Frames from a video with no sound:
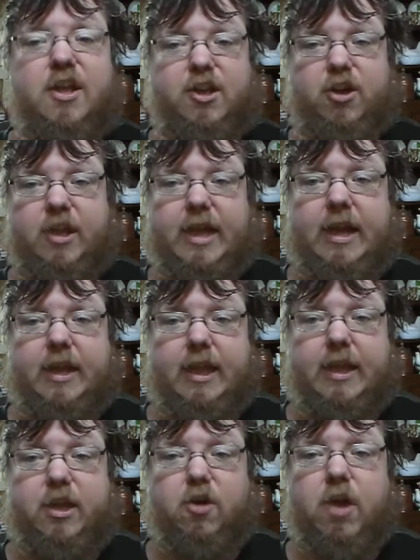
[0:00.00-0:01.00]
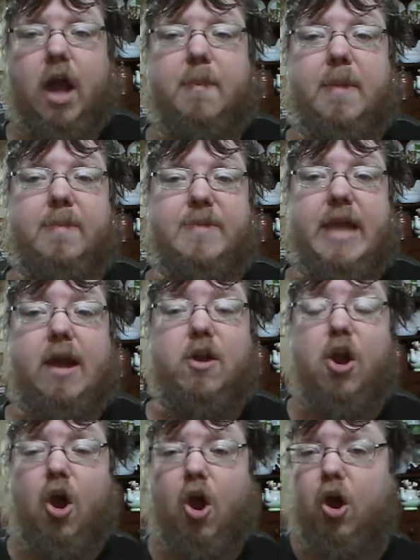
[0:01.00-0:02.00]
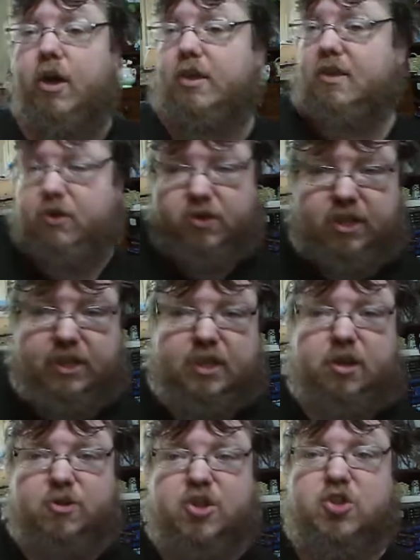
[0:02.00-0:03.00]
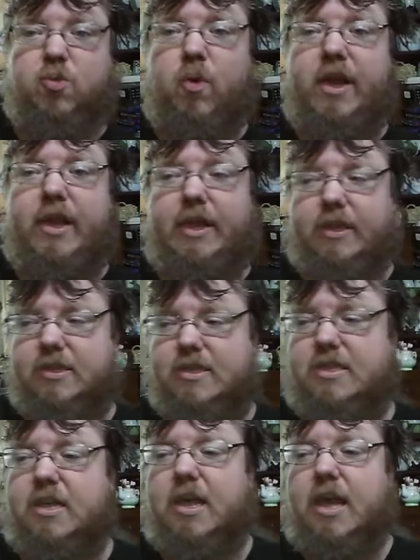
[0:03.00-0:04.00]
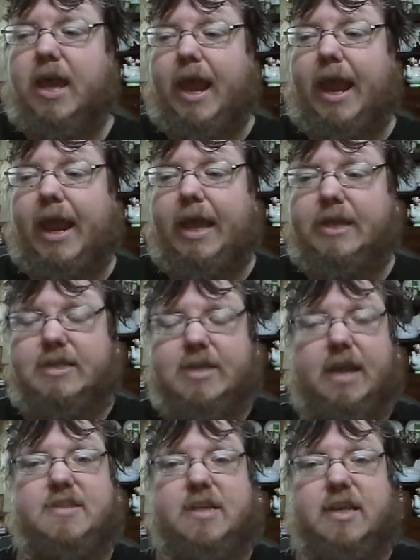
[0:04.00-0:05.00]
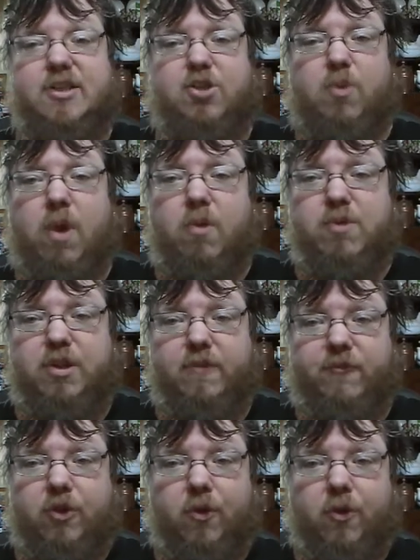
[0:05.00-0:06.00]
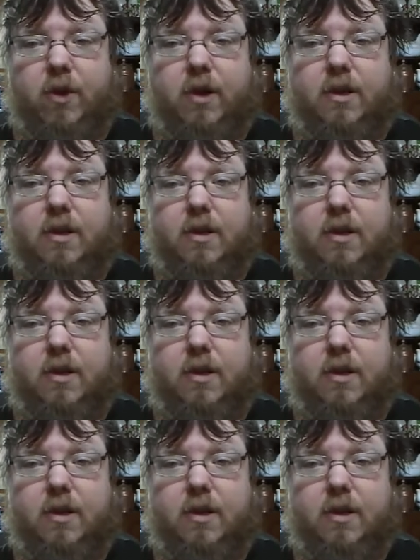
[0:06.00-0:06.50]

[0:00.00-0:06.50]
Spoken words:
to kind of like calm him down, Hardin literally swings and Tessa is thrown to the floor.